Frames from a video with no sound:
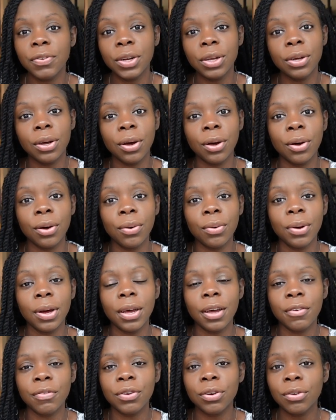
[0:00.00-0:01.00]
video,
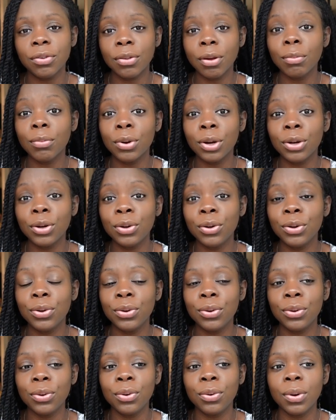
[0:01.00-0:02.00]
if you're someone
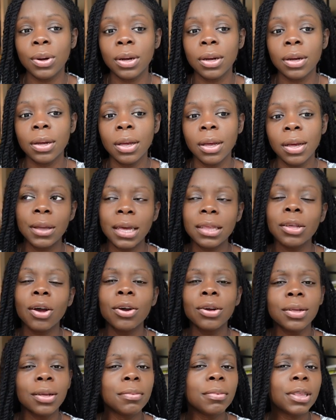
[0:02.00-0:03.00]
who has a
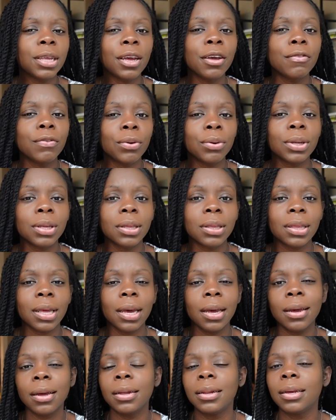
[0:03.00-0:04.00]
hard time staying focused
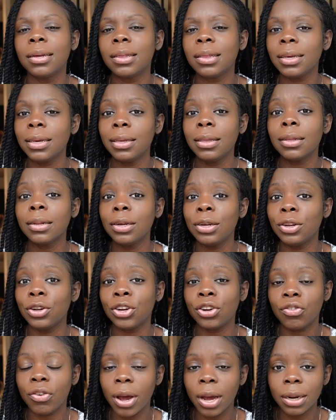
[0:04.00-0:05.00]
and is easily
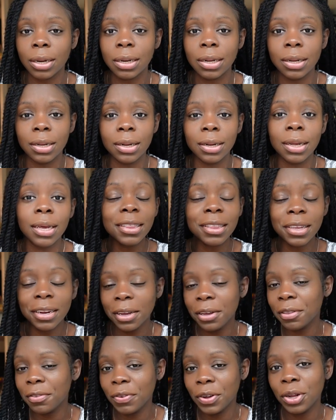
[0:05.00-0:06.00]
distracted. In
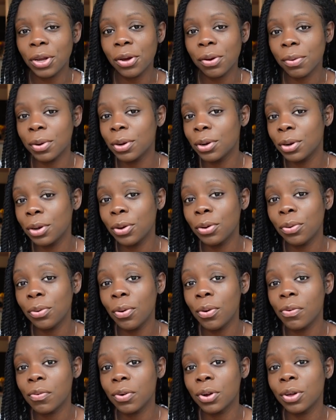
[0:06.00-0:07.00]
today's video, we're gonna go
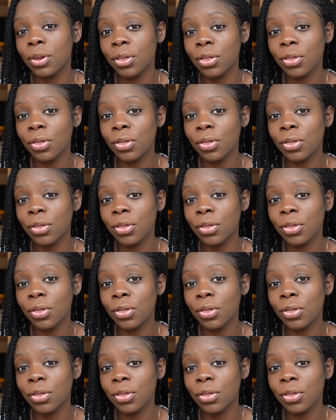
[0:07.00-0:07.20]
over